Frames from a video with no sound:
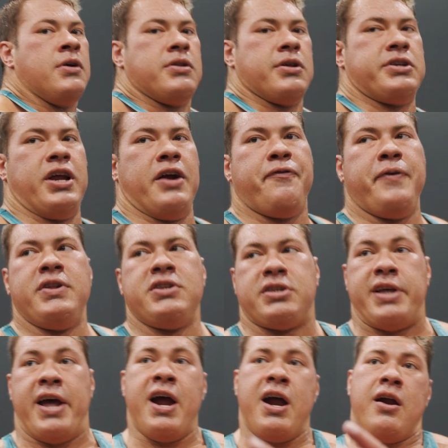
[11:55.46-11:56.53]
The difference
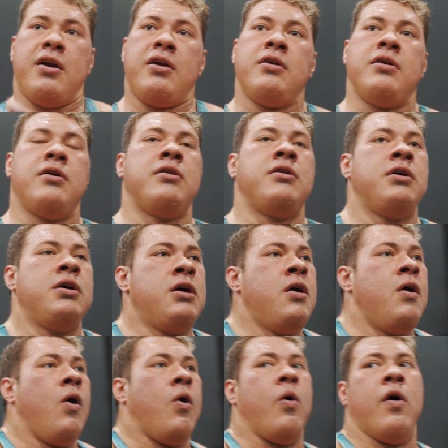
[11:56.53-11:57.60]
there,
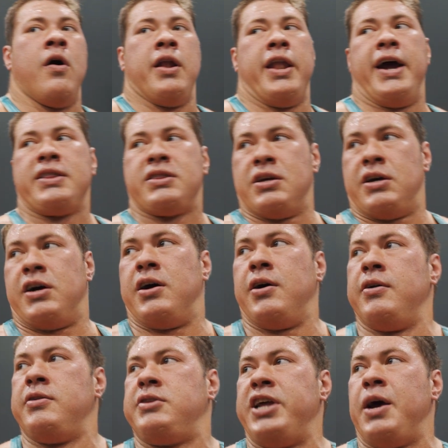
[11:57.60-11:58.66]
or like
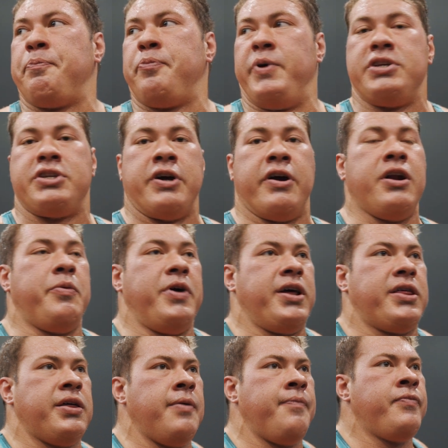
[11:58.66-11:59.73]
the dip we started
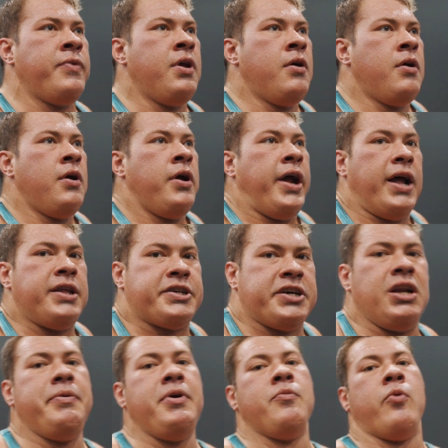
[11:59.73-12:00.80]
with, it's
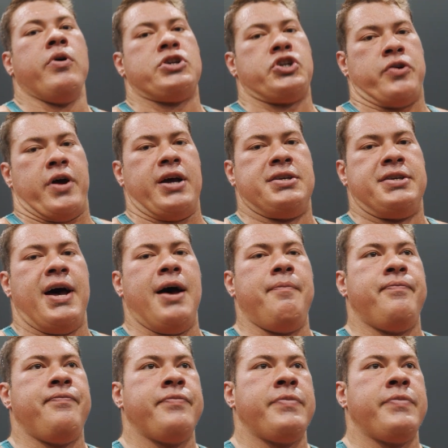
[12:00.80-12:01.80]
gonna be more tricep,